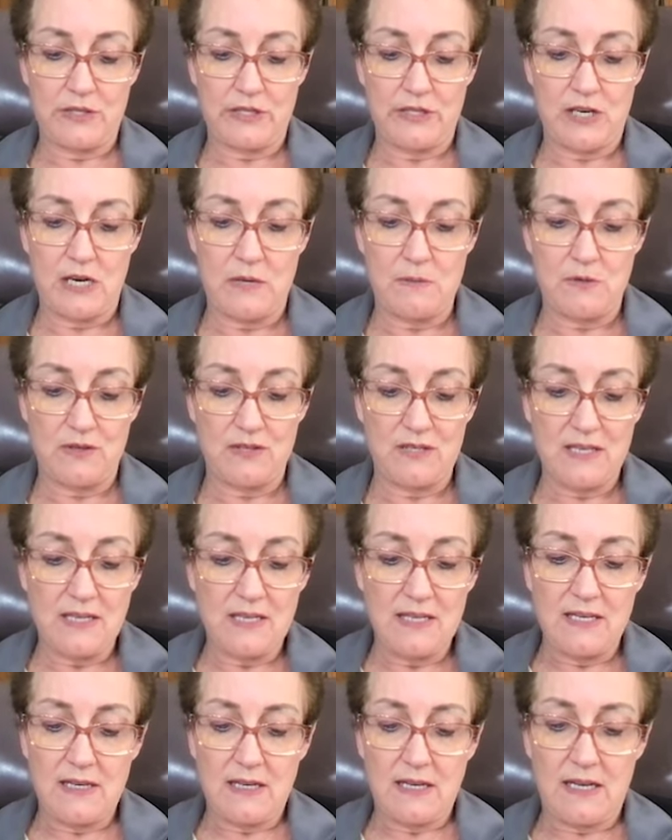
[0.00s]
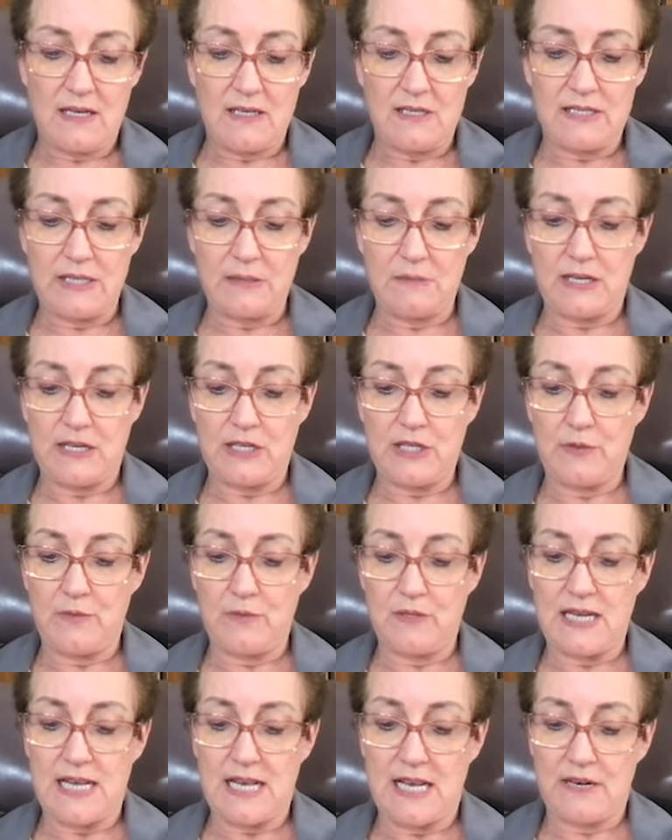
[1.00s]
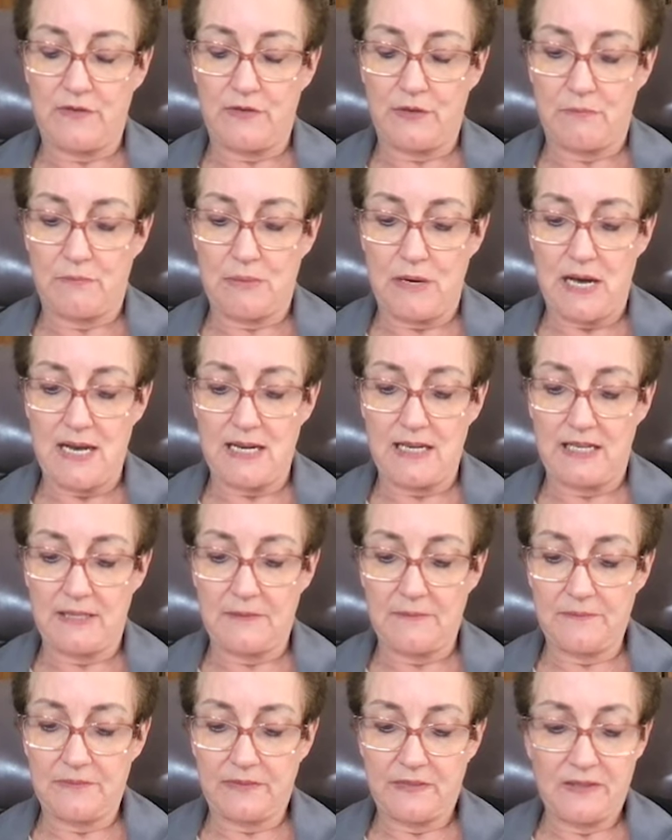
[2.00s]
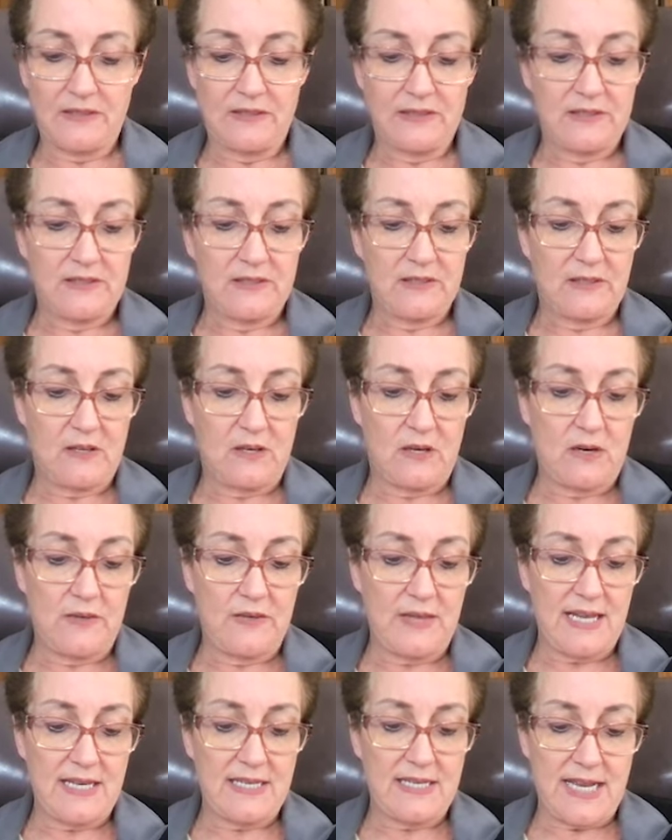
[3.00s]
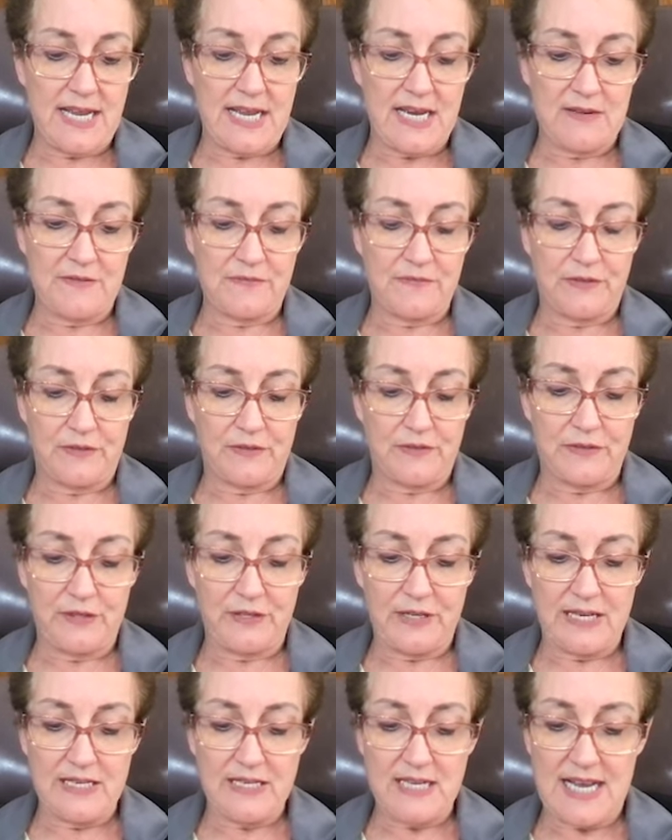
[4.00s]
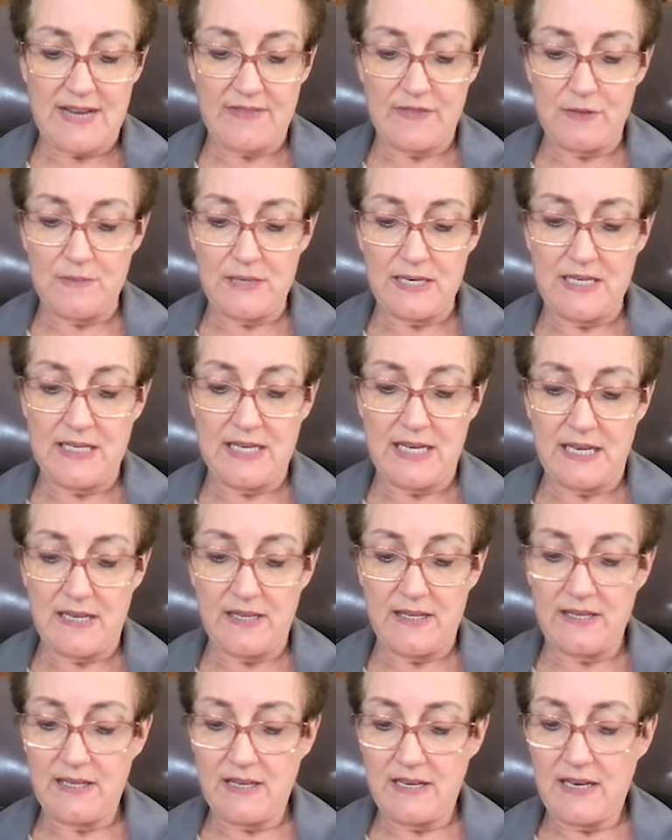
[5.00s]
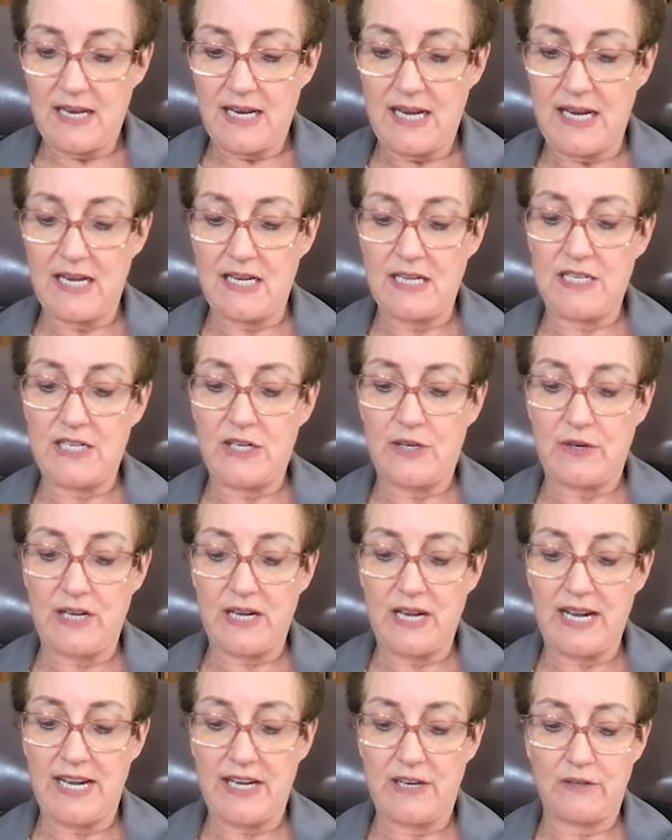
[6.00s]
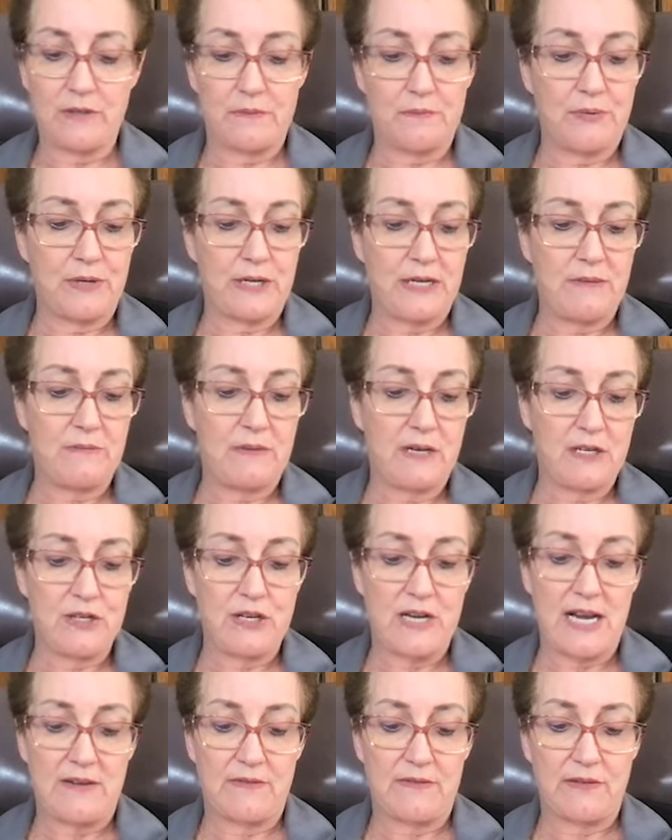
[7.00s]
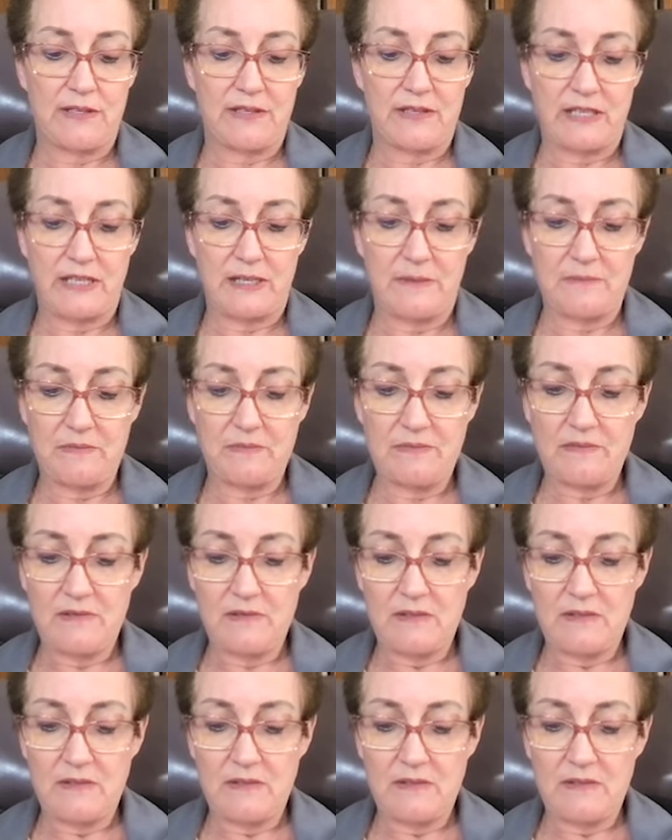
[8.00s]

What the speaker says: She almost seemed like she was out of her body. All that day and for a few days after my death, Aunt Terry handled pretty much everything.